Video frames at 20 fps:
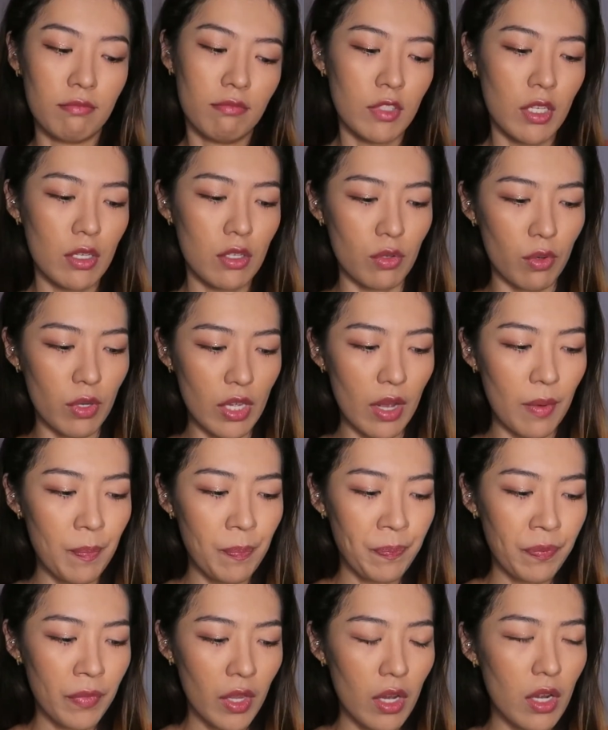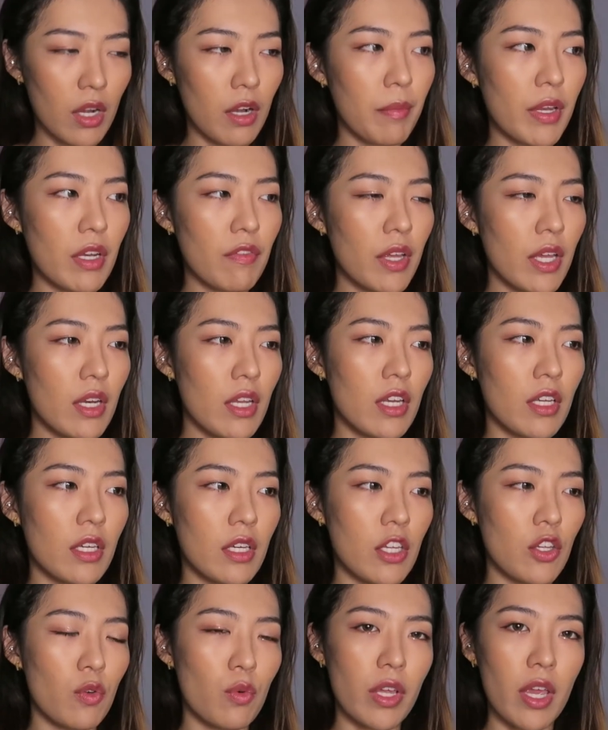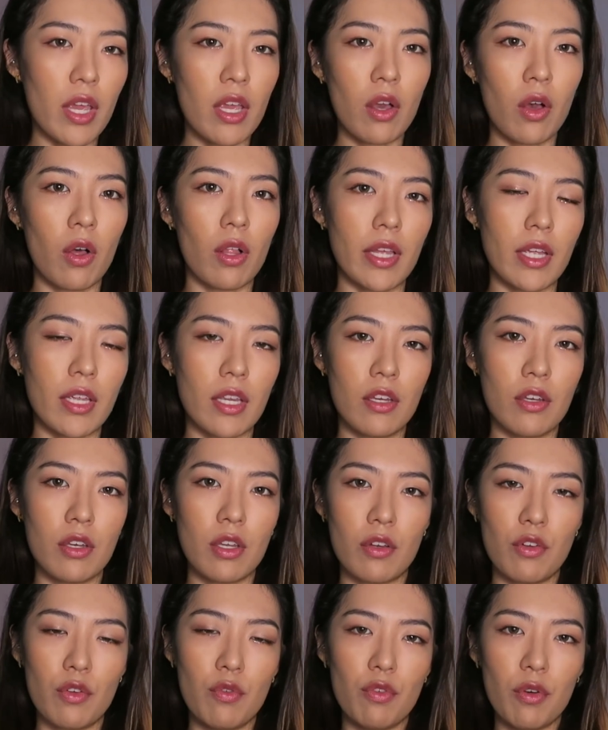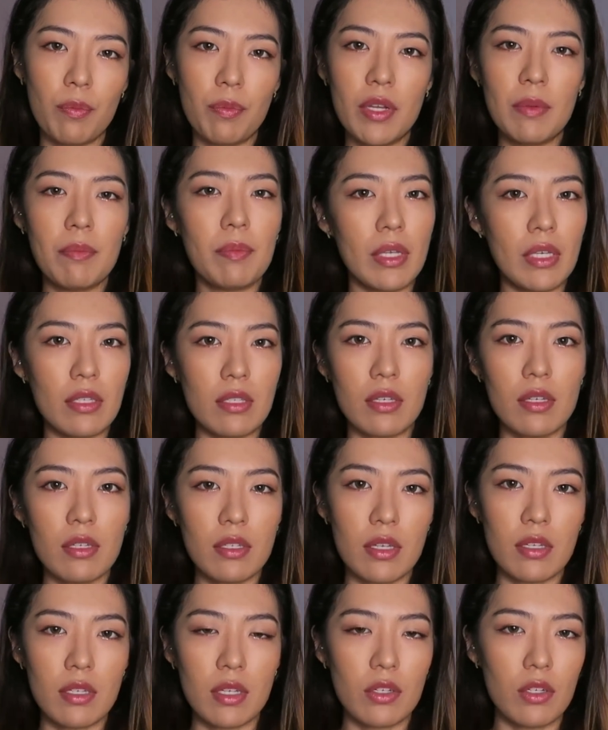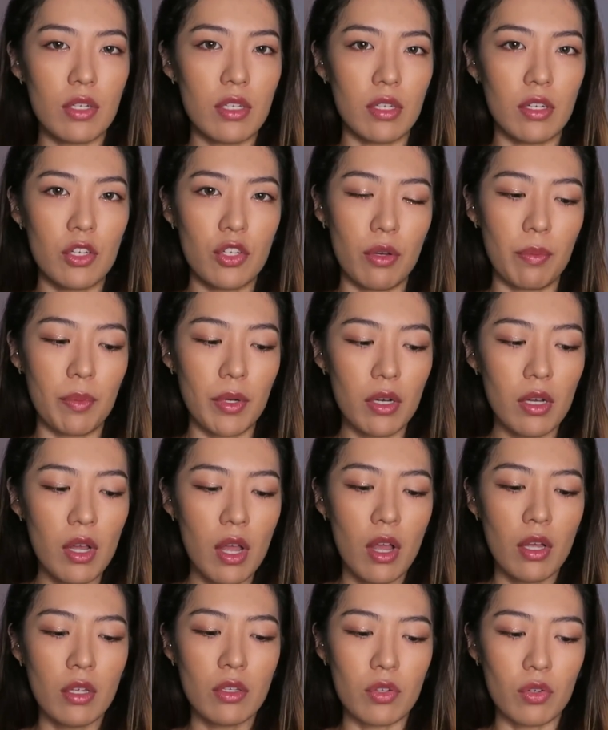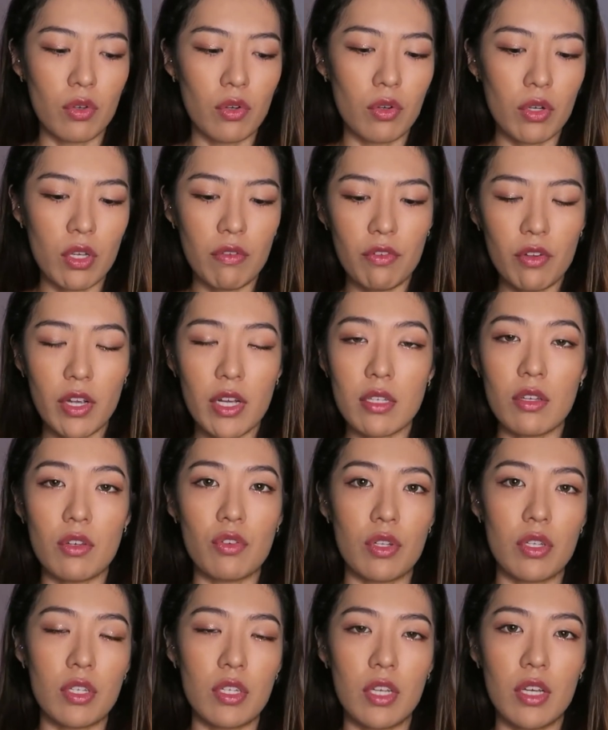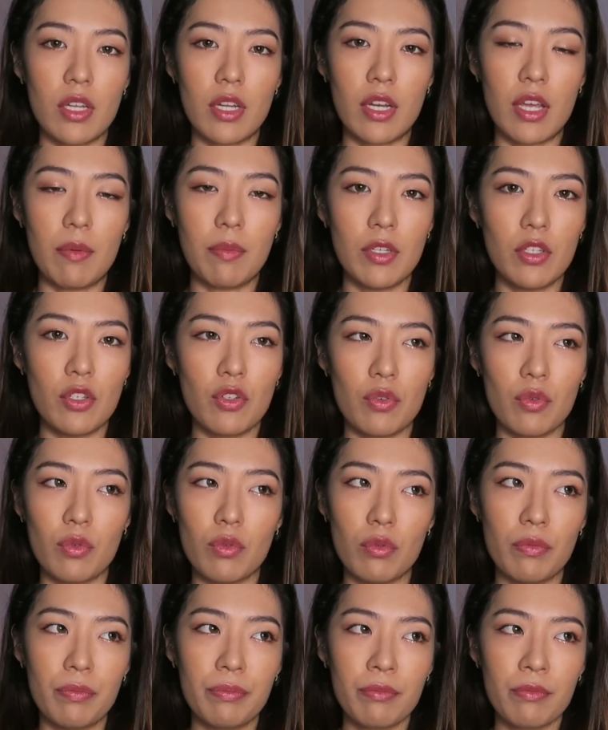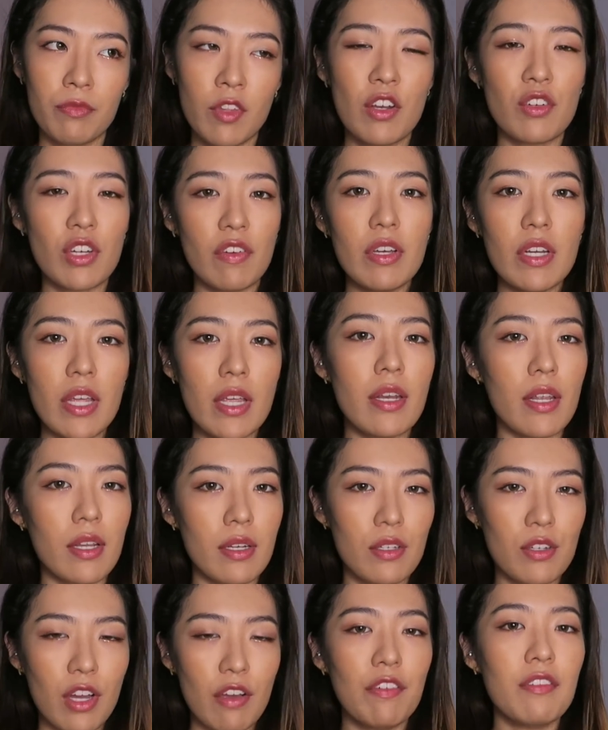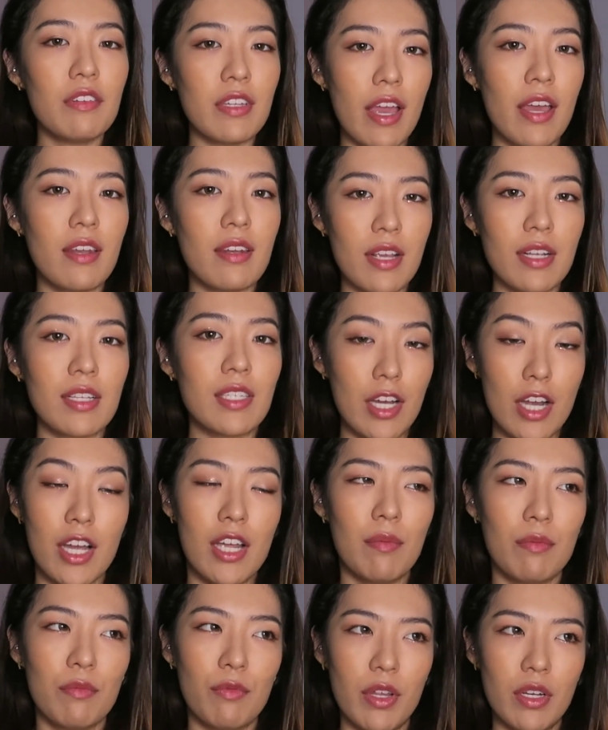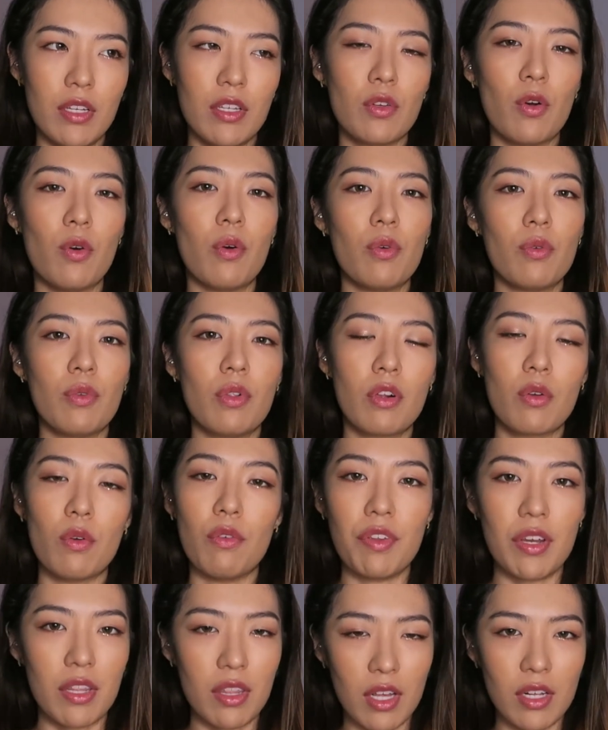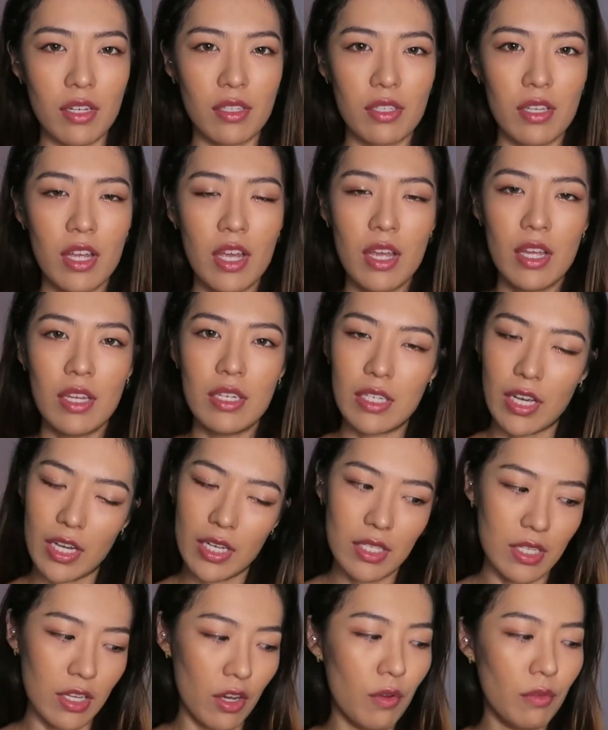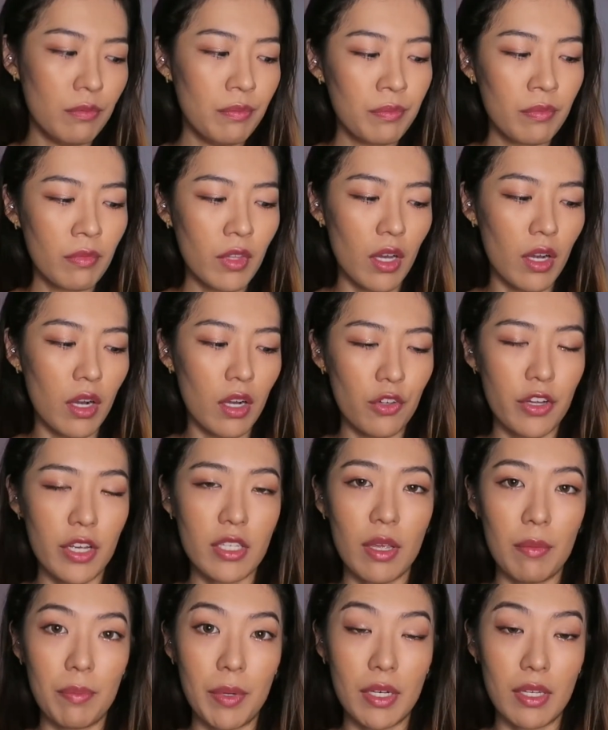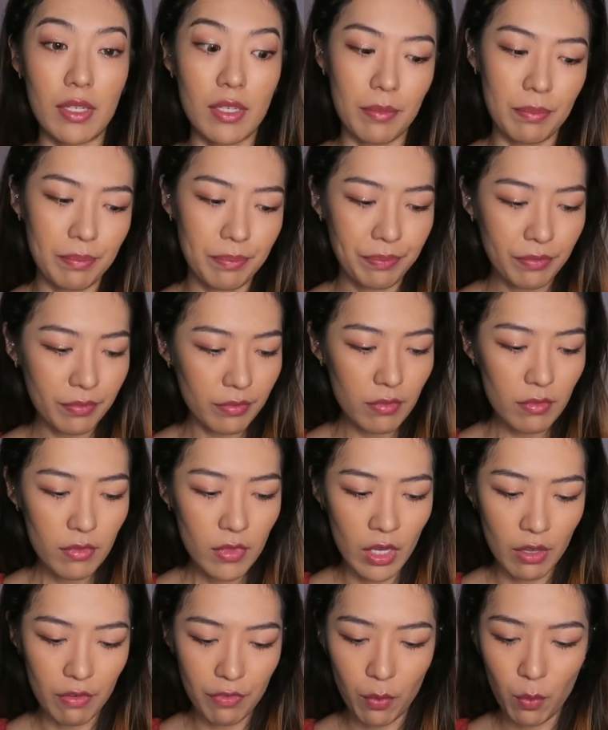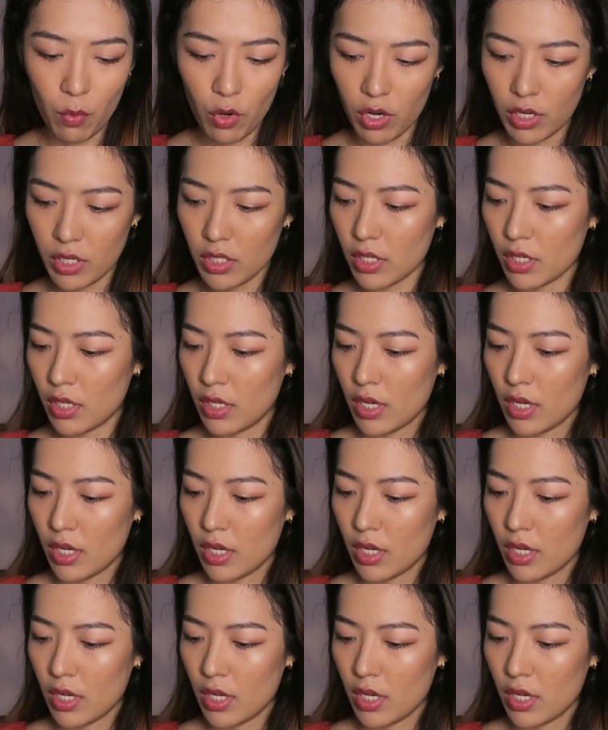So yeah. And if you get it in the UK or like in the European places, it's actually slightly cheaper. So if you guys are interested and happen to travel there next time when this whole COVID things dies down, you guys can pick this up if you want.